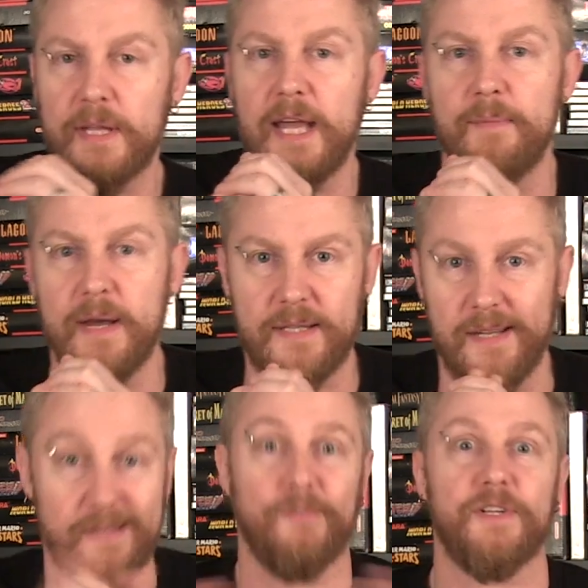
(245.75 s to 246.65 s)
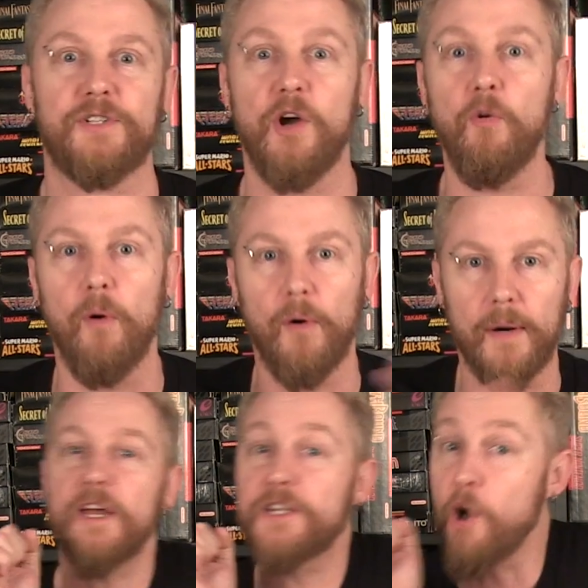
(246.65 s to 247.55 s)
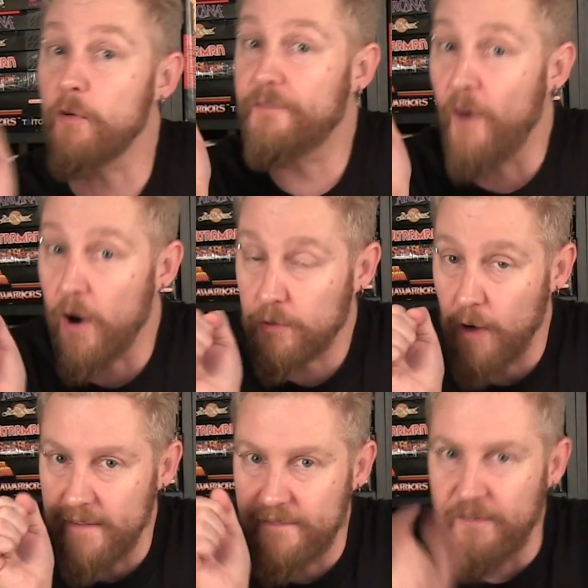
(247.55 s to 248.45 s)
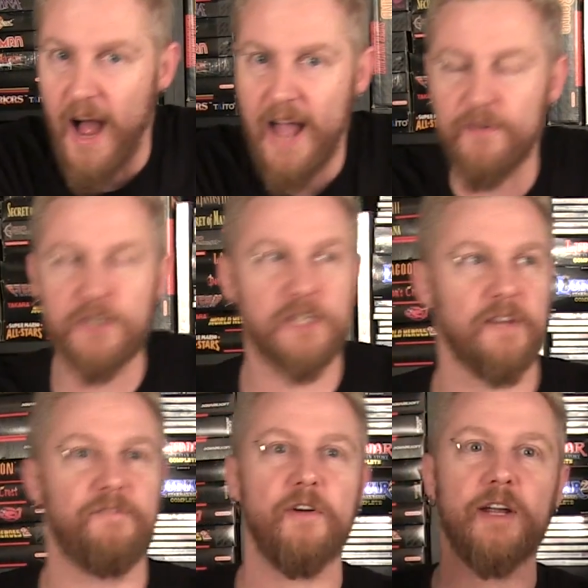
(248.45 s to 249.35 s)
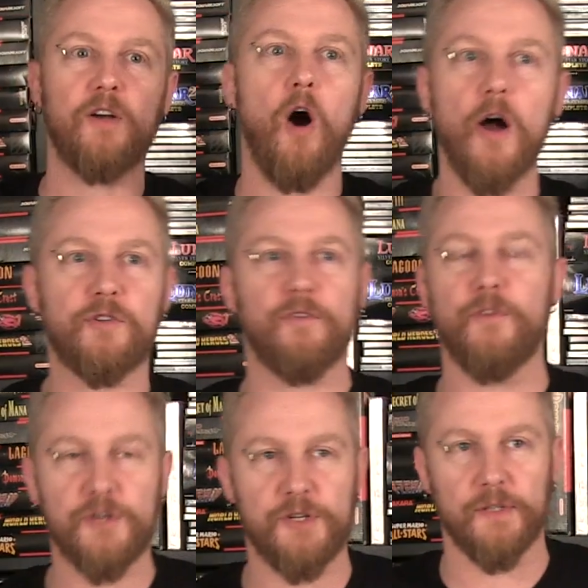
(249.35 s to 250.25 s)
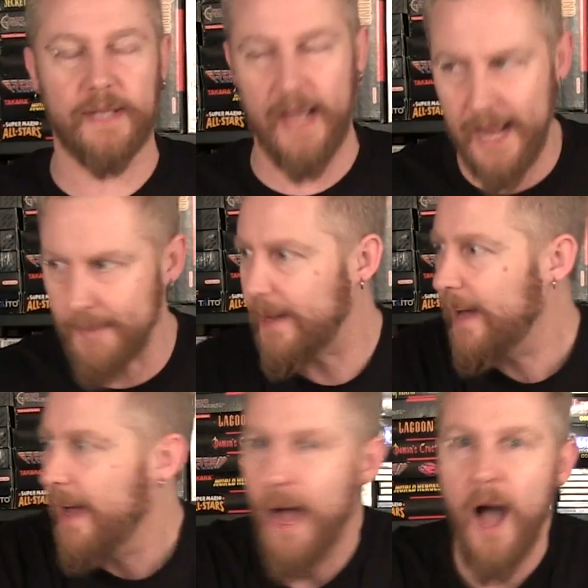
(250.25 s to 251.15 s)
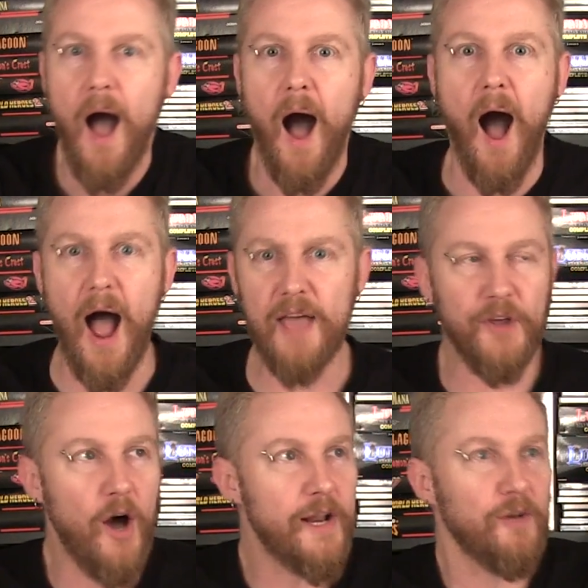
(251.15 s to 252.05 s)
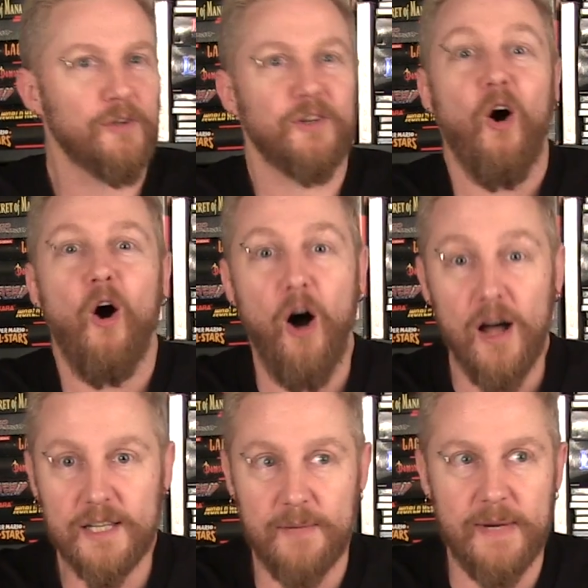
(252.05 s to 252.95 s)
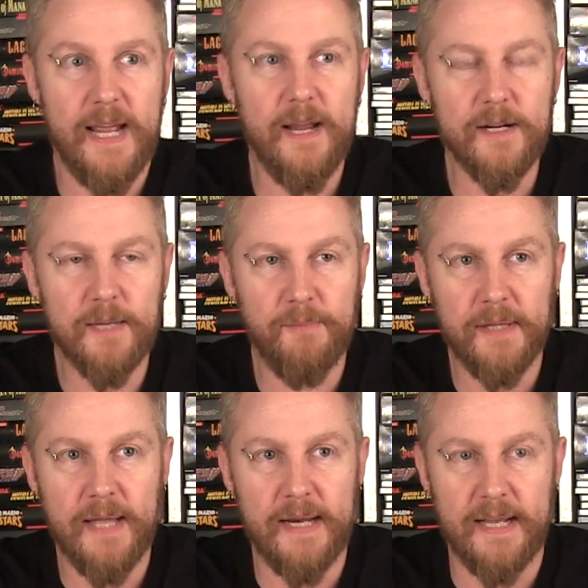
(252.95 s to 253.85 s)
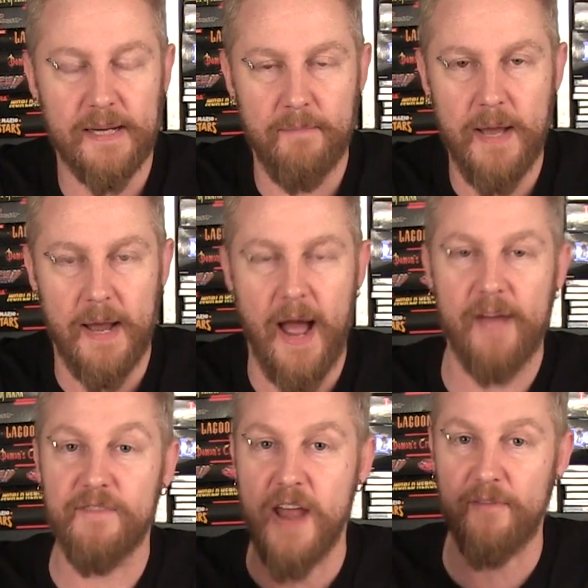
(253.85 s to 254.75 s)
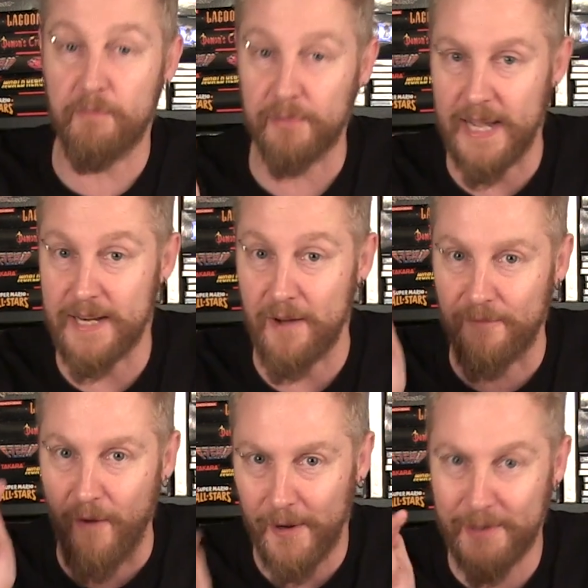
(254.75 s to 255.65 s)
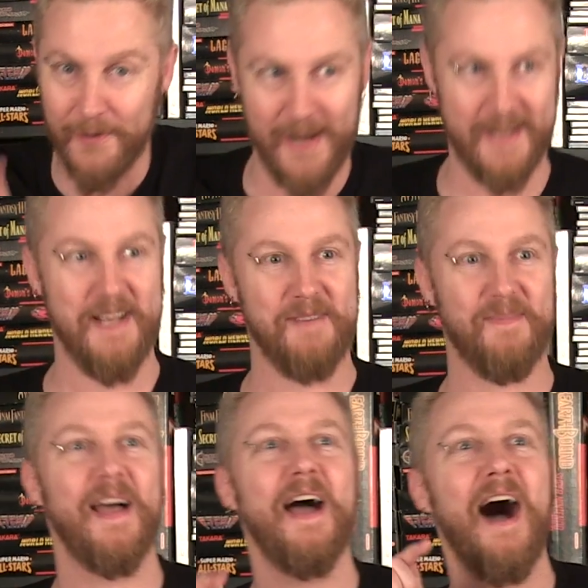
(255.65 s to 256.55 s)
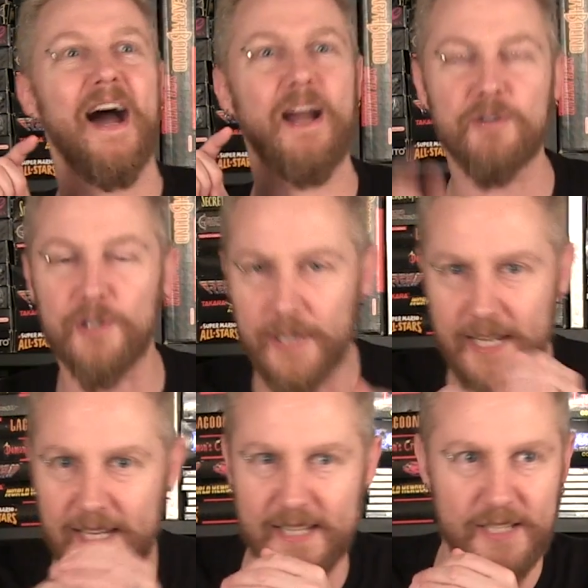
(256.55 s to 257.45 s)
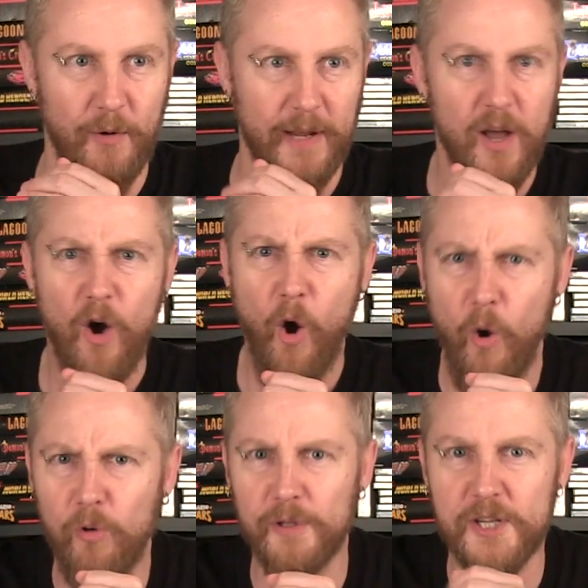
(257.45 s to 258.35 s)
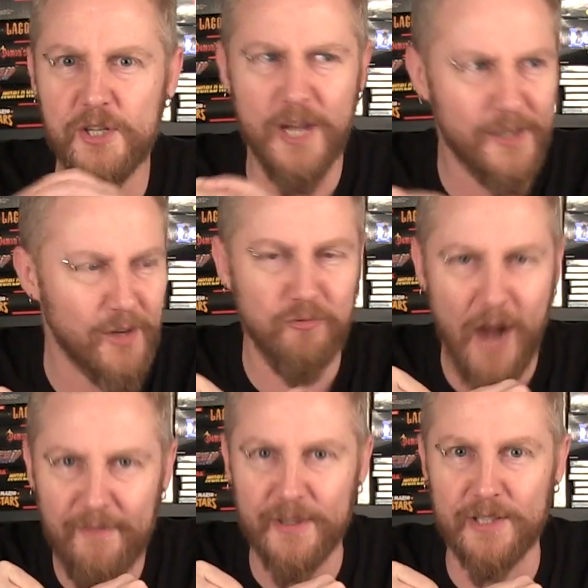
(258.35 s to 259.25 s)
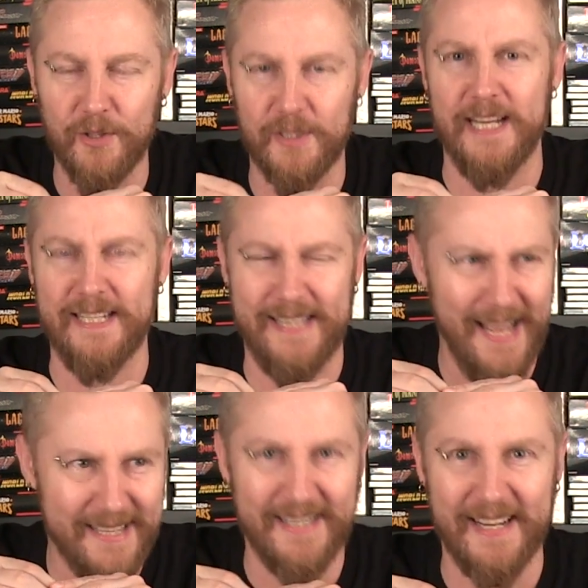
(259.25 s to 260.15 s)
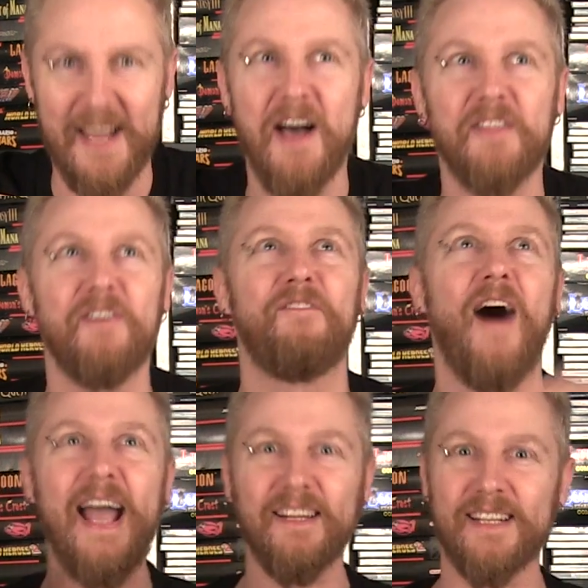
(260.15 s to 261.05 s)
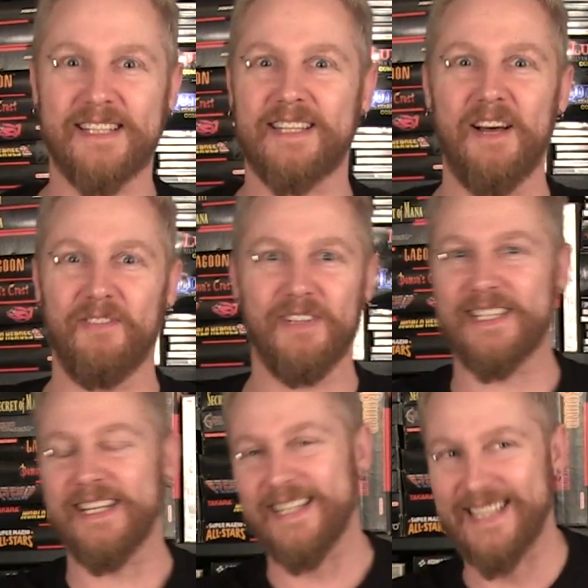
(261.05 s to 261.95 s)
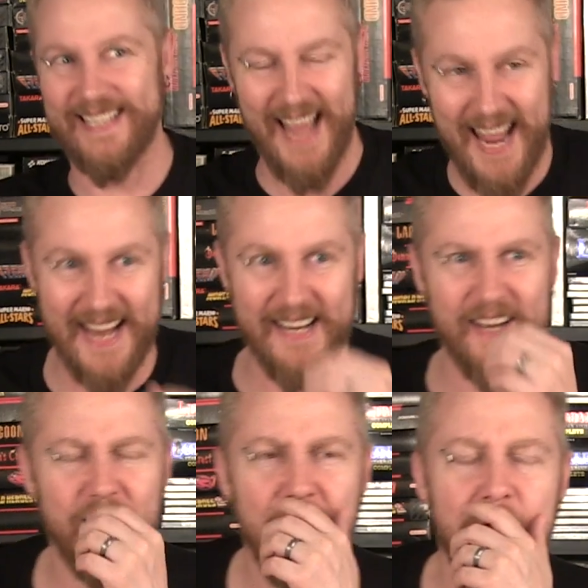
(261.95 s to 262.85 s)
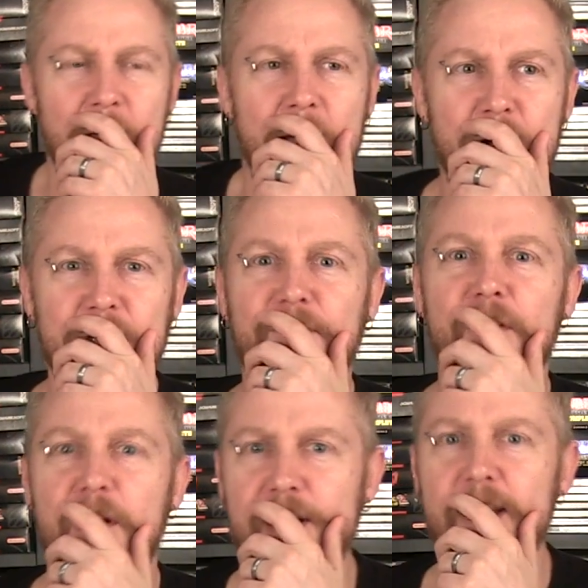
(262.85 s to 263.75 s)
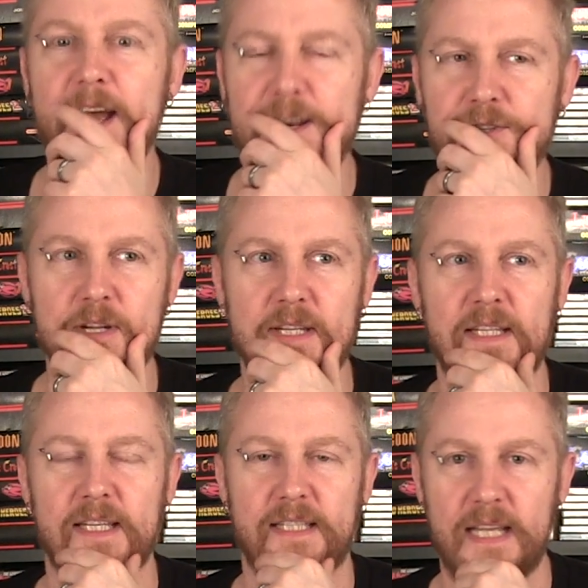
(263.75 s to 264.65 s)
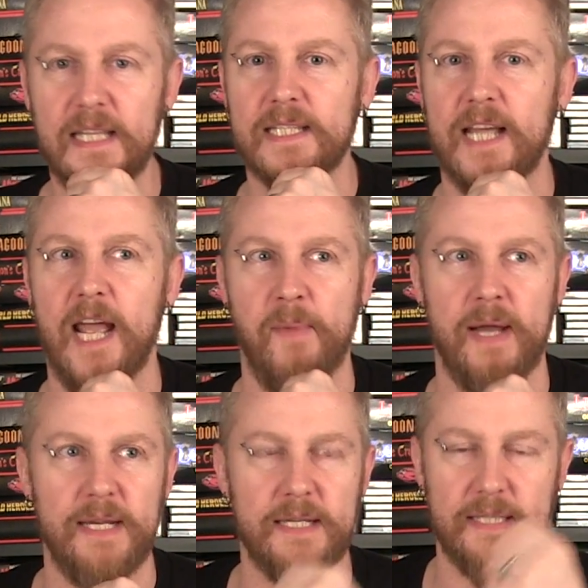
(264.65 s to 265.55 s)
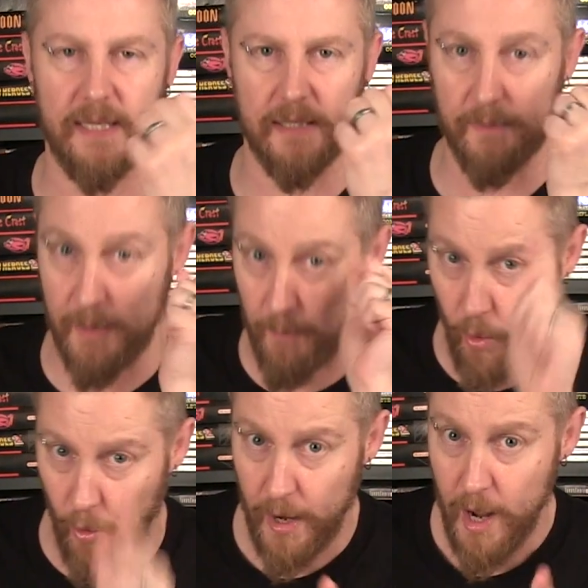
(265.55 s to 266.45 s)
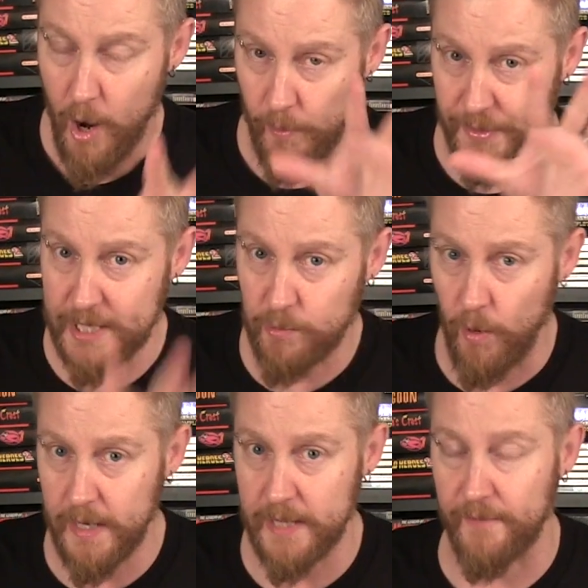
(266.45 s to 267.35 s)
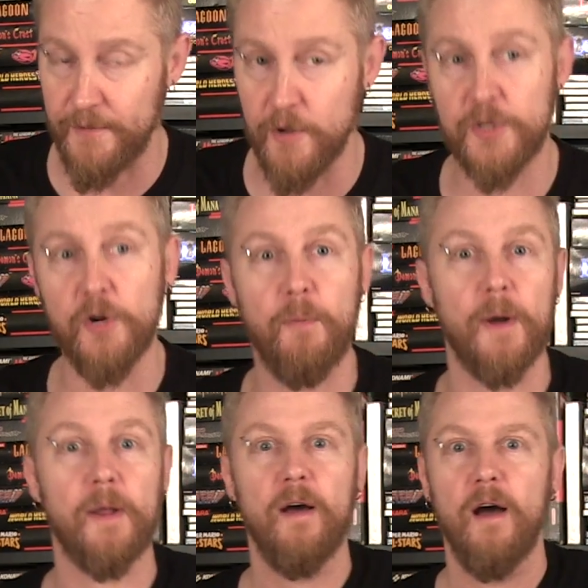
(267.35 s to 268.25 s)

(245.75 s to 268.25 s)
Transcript: the game as they, you know, they show more. They showed Far Cry 5, which is a very controversial game. I thought it looked awesome, and here's something that I can admit, I've never played a Far Cry game. And I was looking at this going, holy shit, the graphics look intense, like the violence level is insane, and it was very interesting to see this game. I need to see a little bit more with this one in the future, but